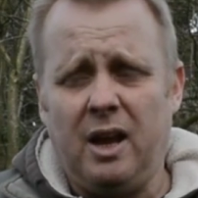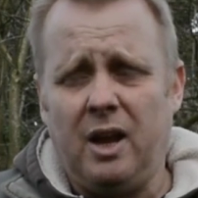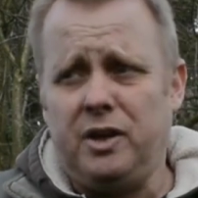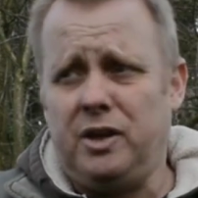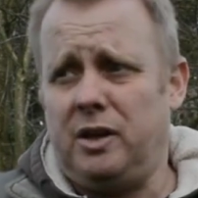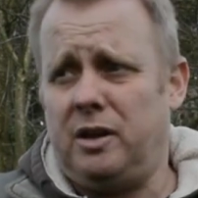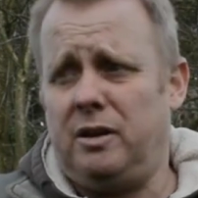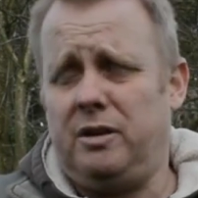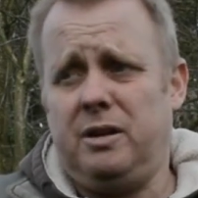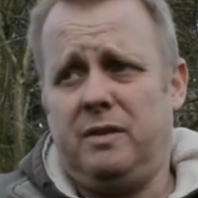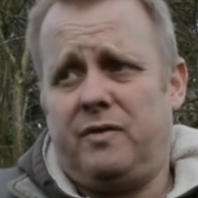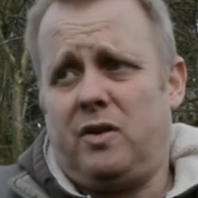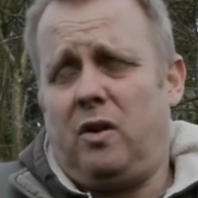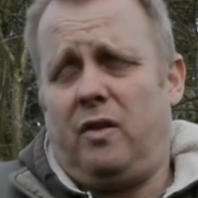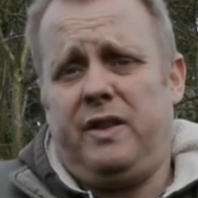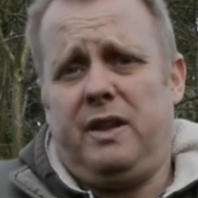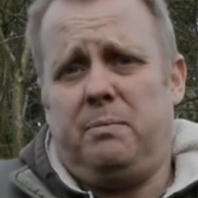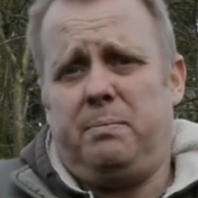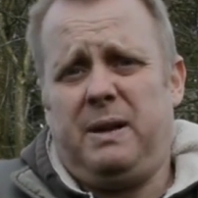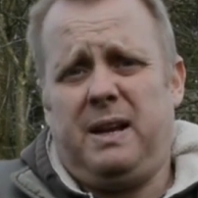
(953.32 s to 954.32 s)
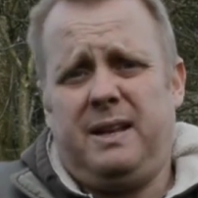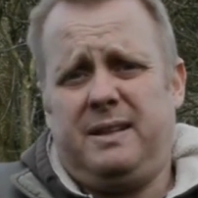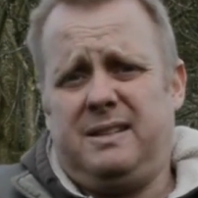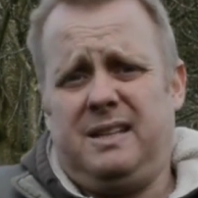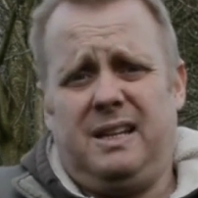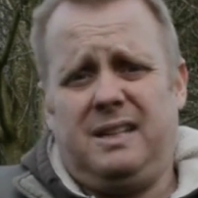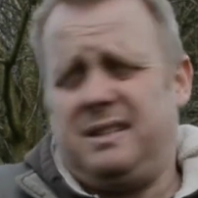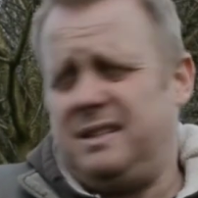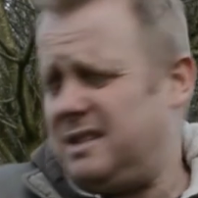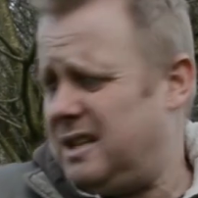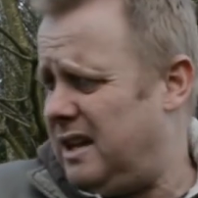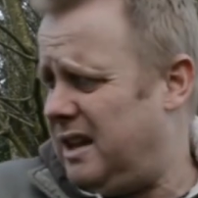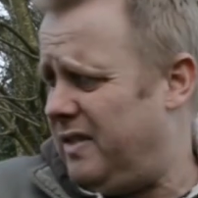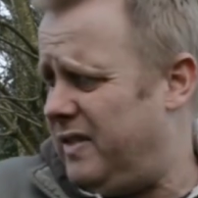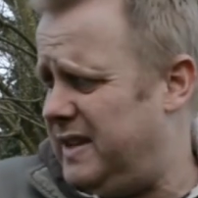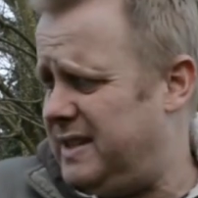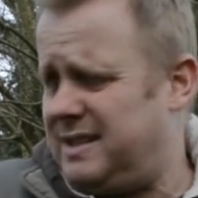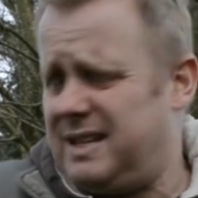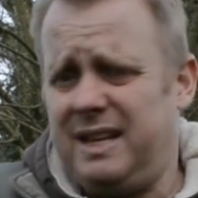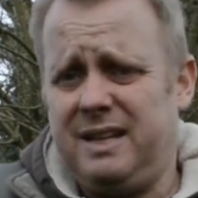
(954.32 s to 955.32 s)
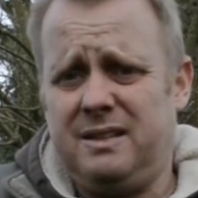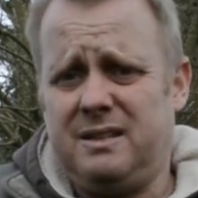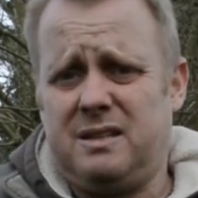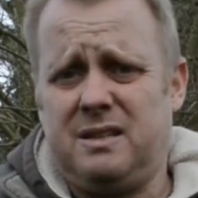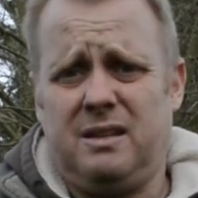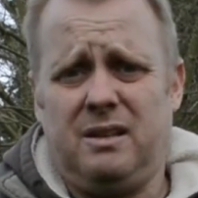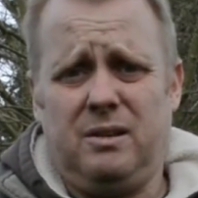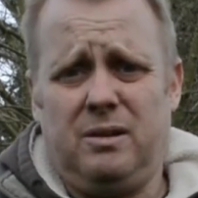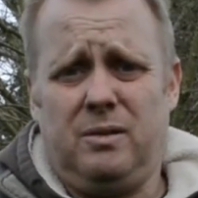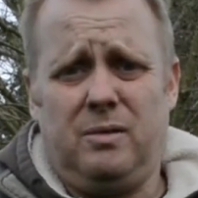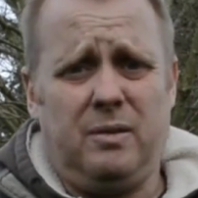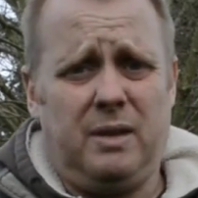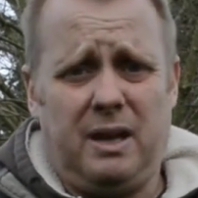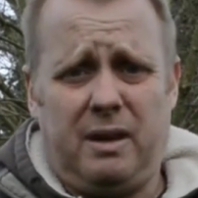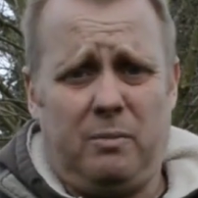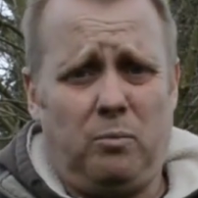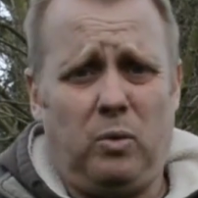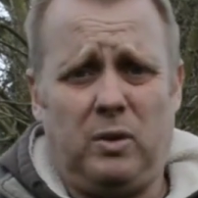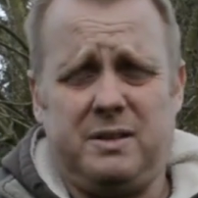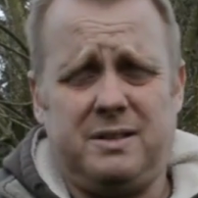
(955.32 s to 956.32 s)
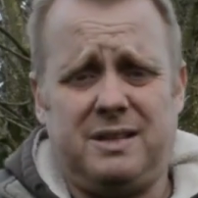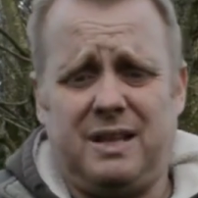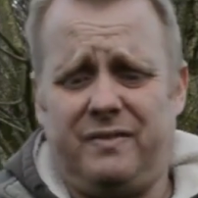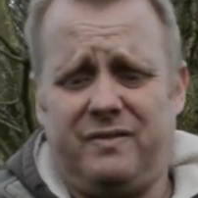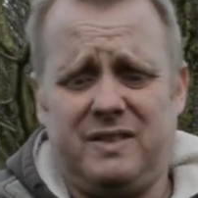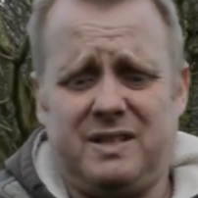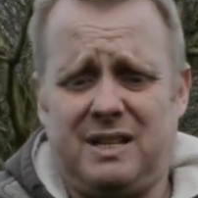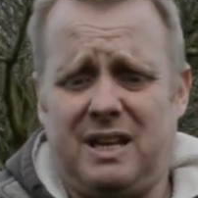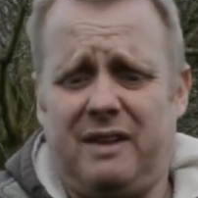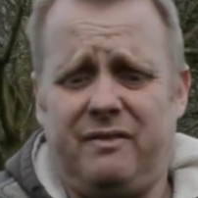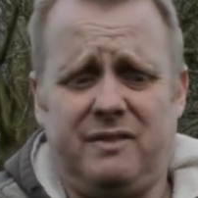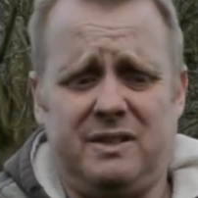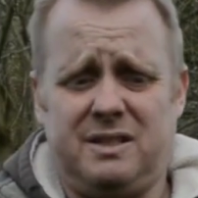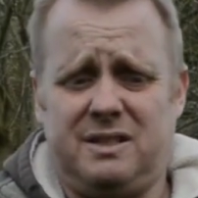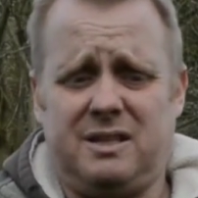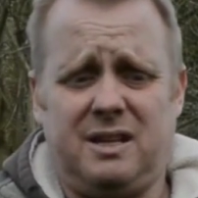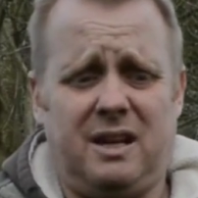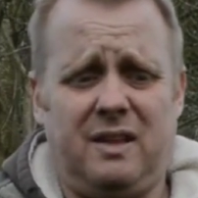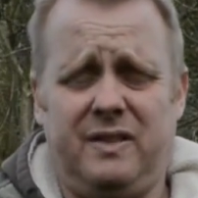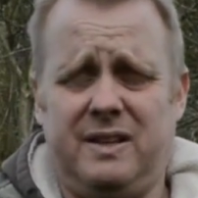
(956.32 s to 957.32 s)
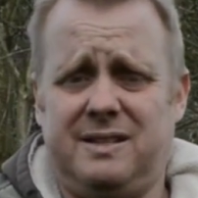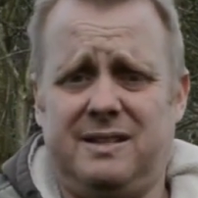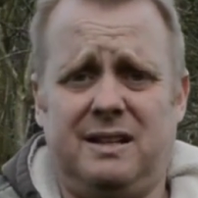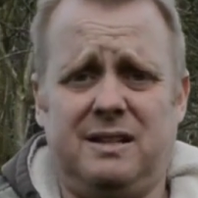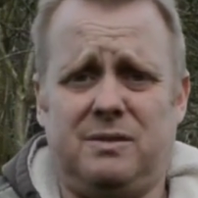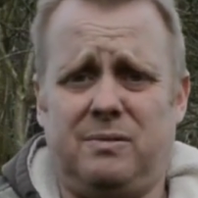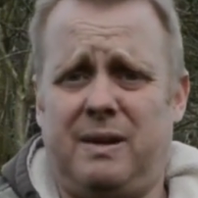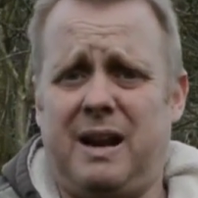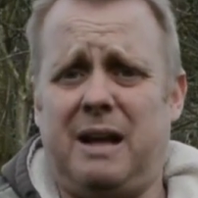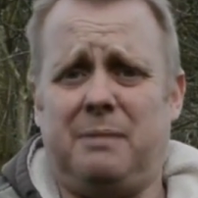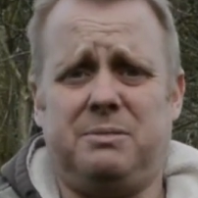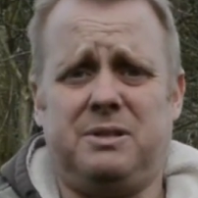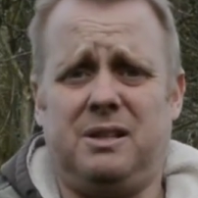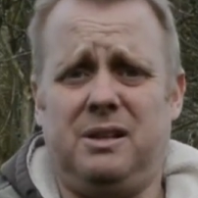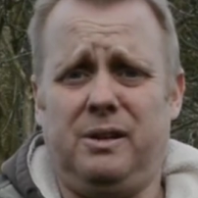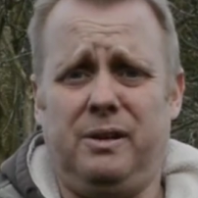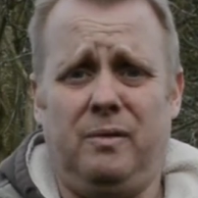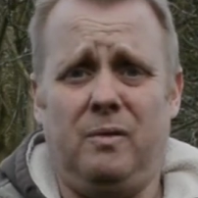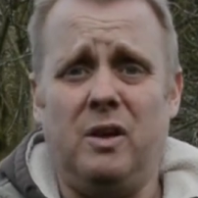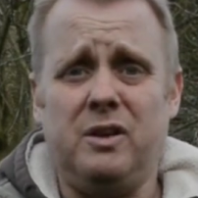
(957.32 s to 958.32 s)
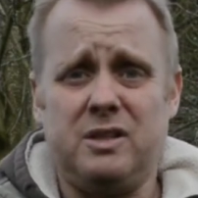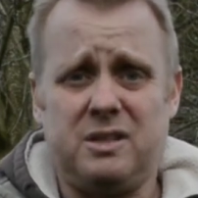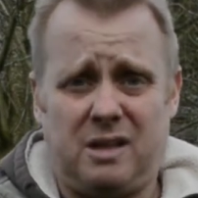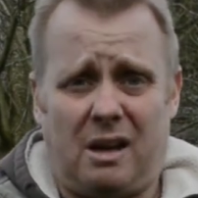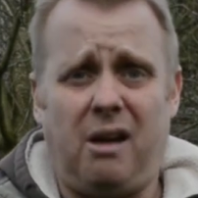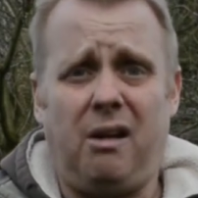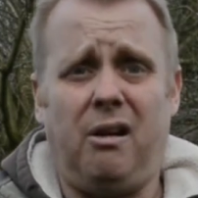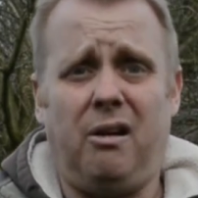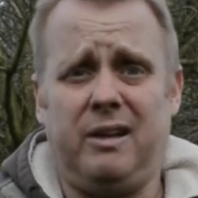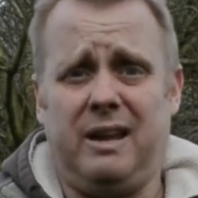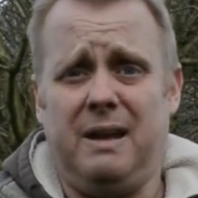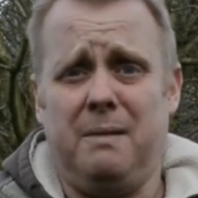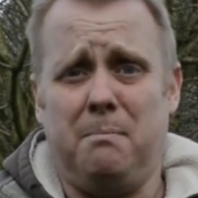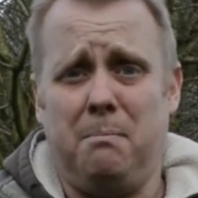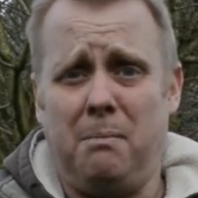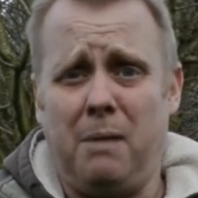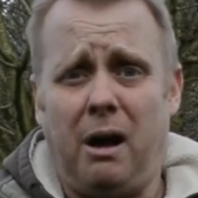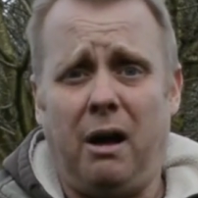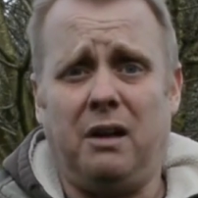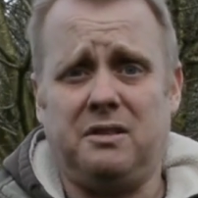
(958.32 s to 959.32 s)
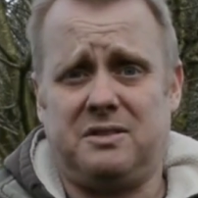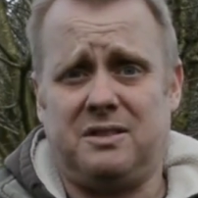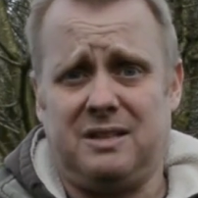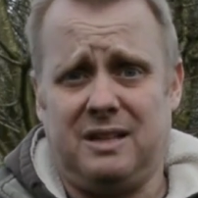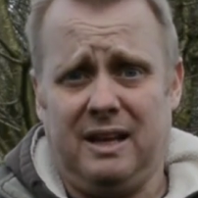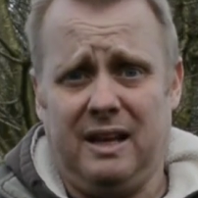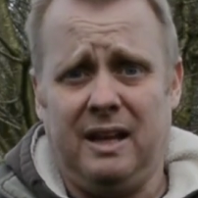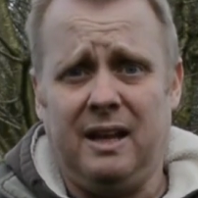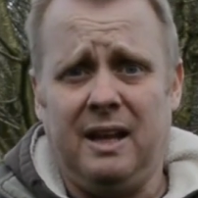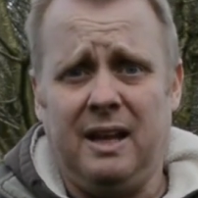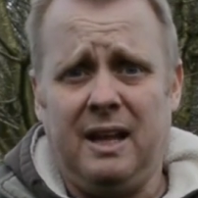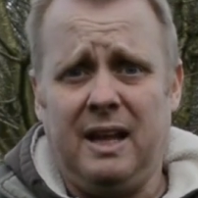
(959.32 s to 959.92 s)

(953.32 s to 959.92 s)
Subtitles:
You know, you've got the ability to turn this into, you know, 177, to turn this into an absolute target master.